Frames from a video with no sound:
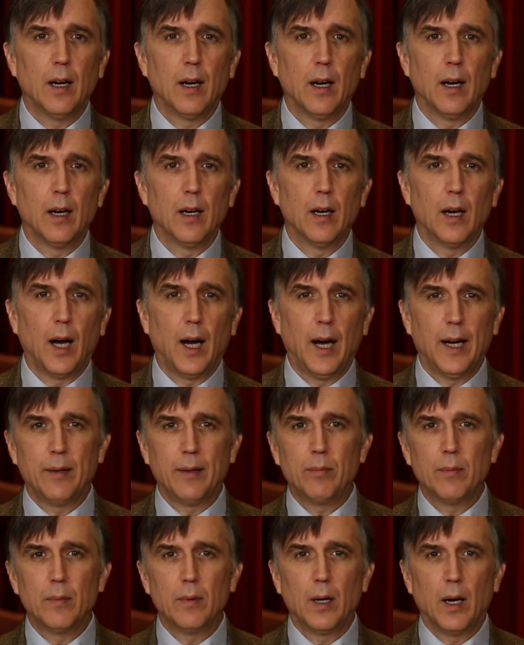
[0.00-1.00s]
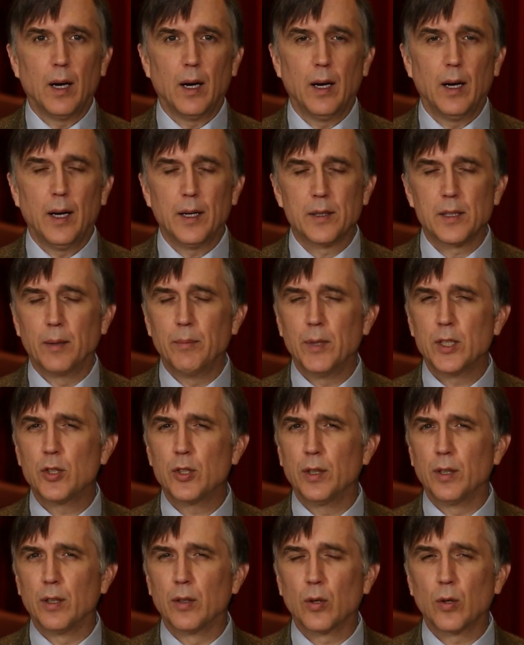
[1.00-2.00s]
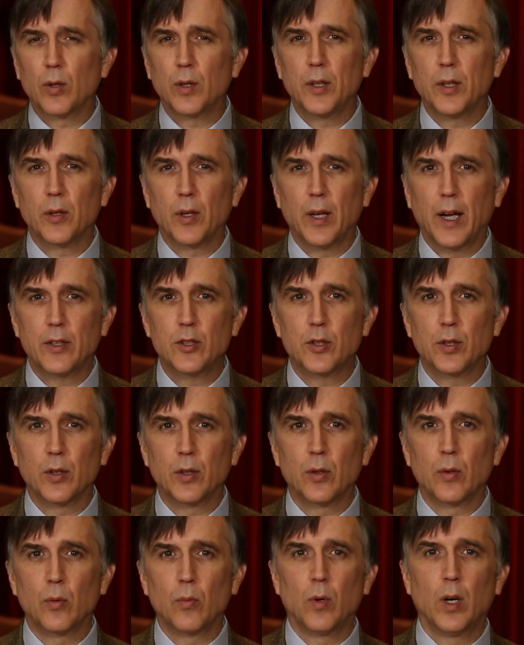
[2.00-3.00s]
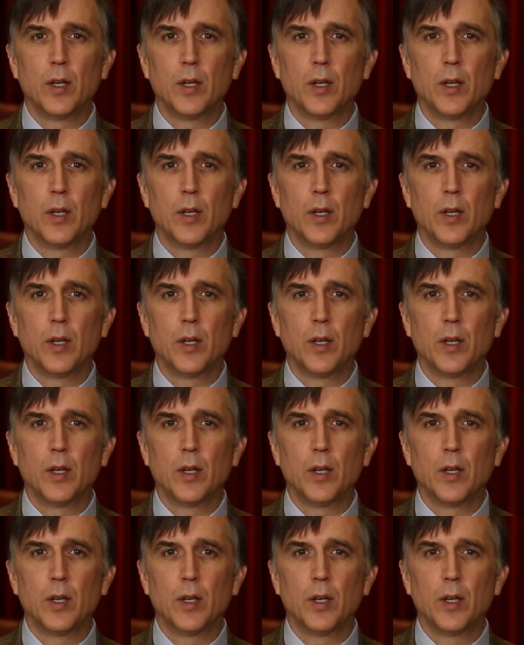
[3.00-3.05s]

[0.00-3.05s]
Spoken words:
I, as I mentioned in an earlier lecture,